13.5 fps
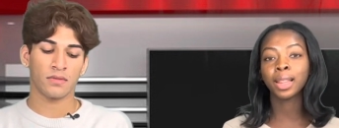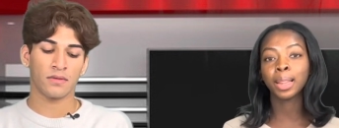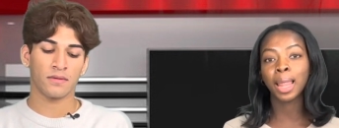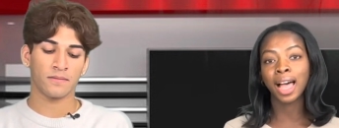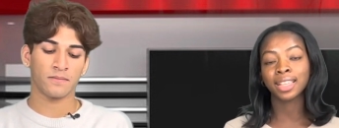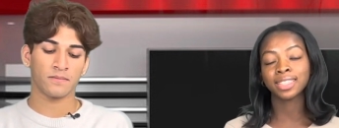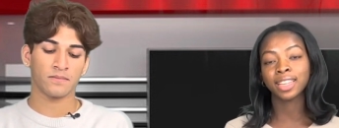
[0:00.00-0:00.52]
Speaker 1: be the
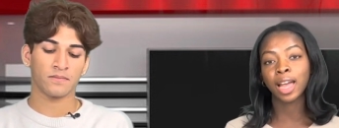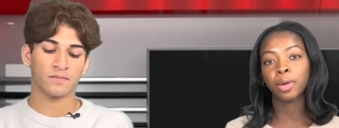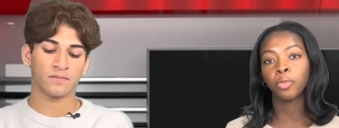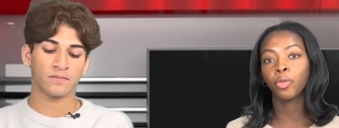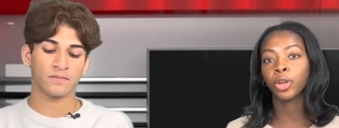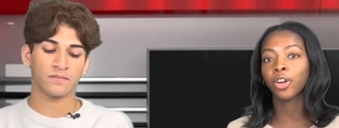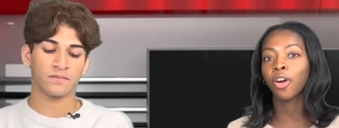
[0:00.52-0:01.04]
last
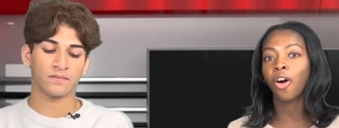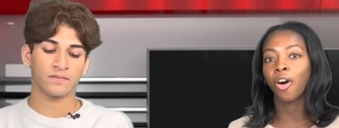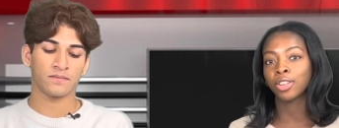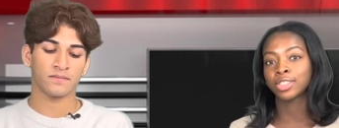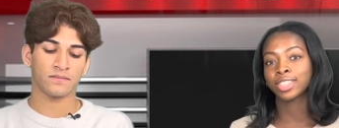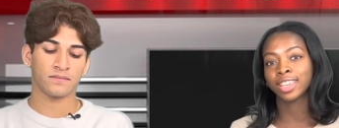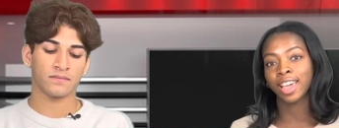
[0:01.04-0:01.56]
time we are
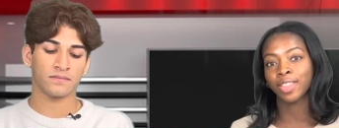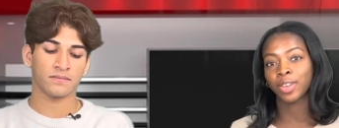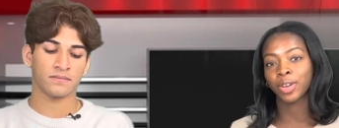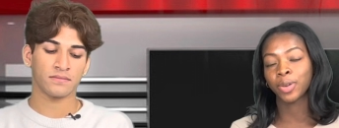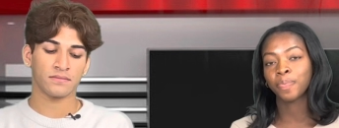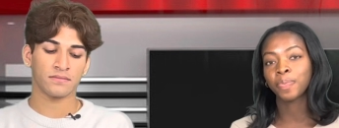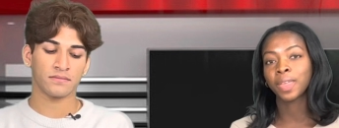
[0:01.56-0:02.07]
all
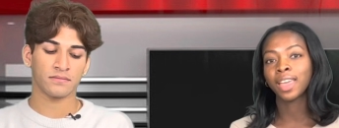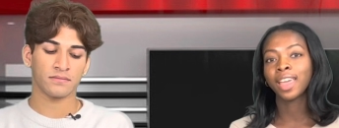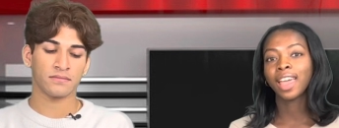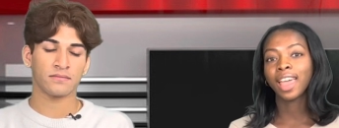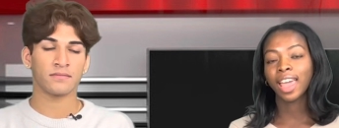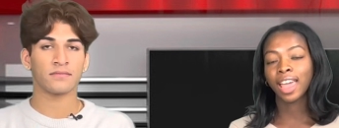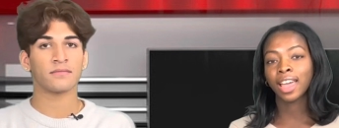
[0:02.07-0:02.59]
together
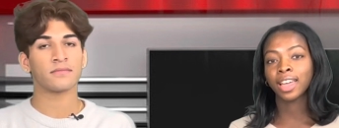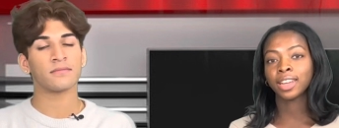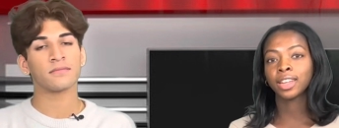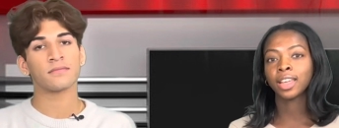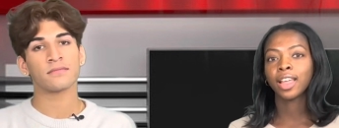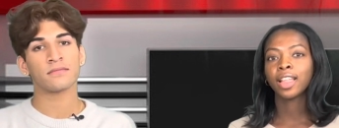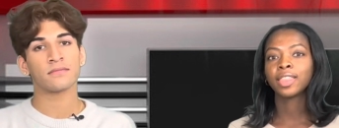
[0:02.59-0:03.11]

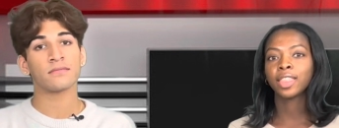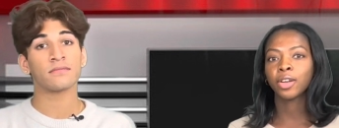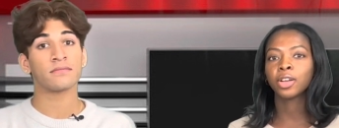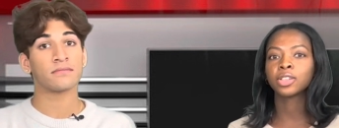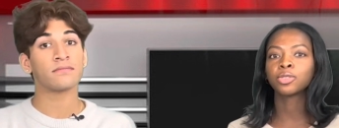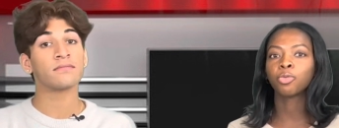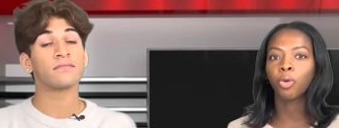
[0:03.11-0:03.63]
and
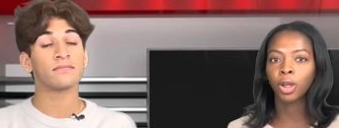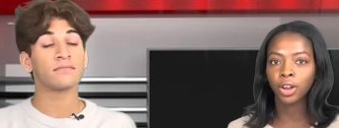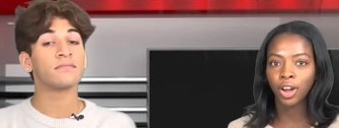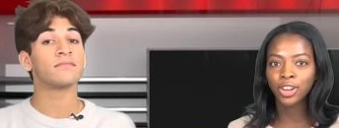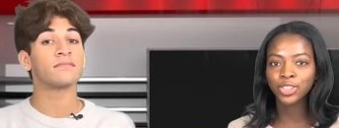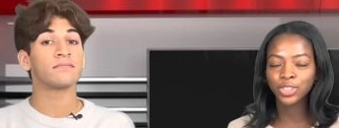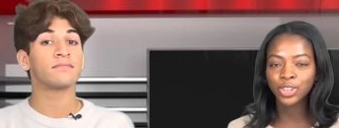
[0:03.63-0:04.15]
there is
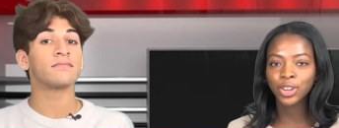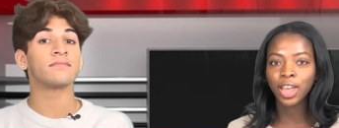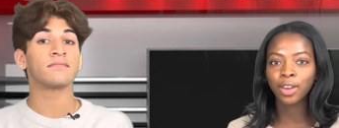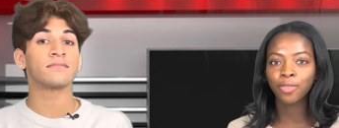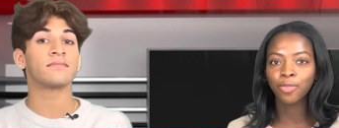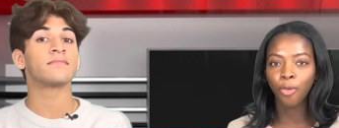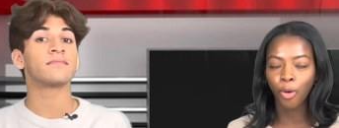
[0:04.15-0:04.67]

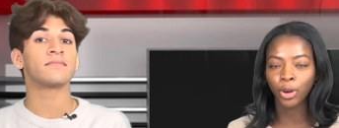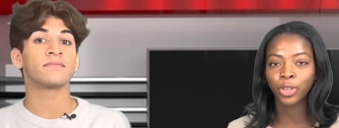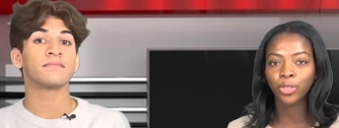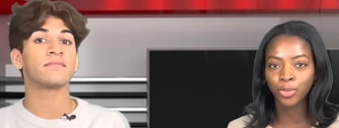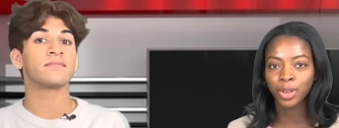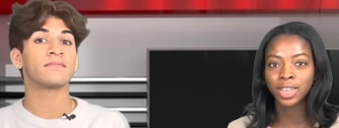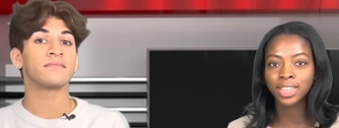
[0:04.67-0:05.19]

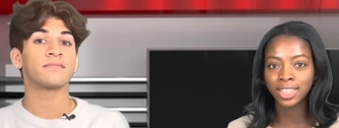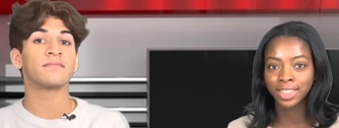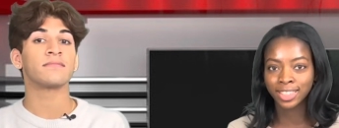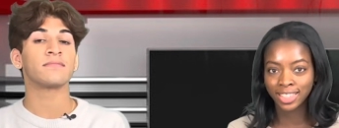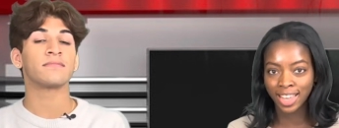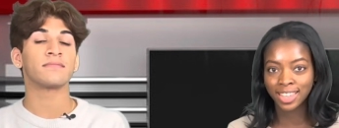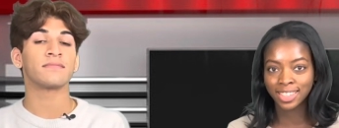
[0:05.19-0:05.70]
143
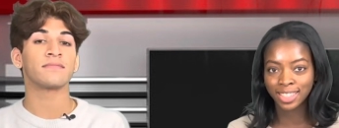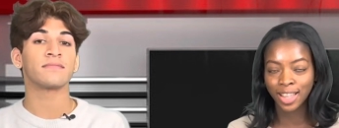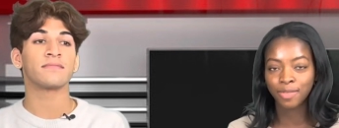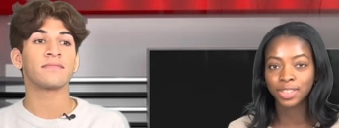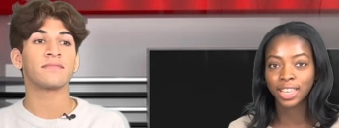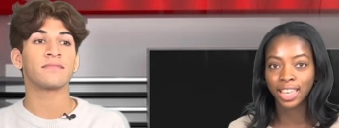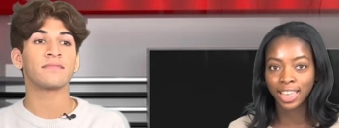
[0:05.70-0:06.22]
days
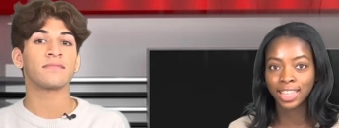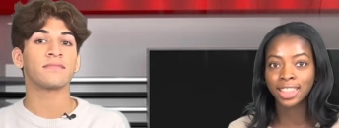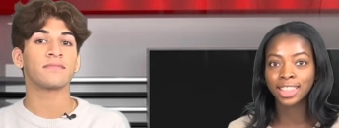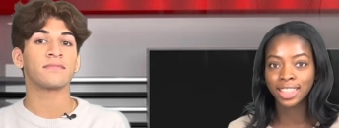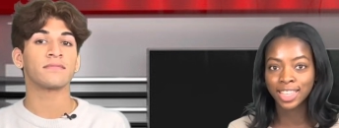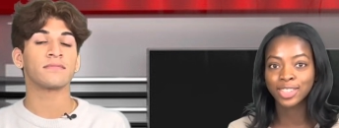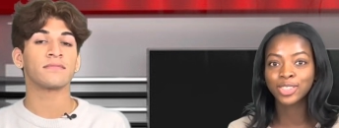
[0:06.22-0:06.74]
left in
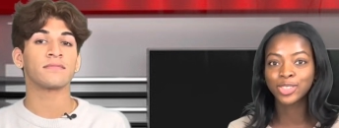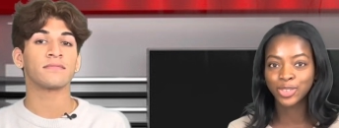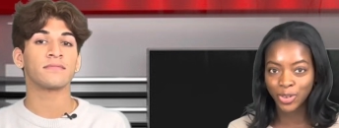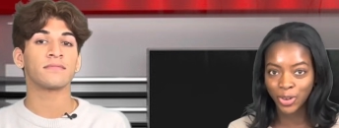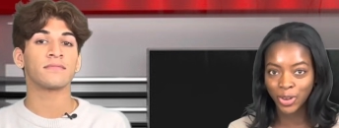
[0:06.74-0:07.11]
this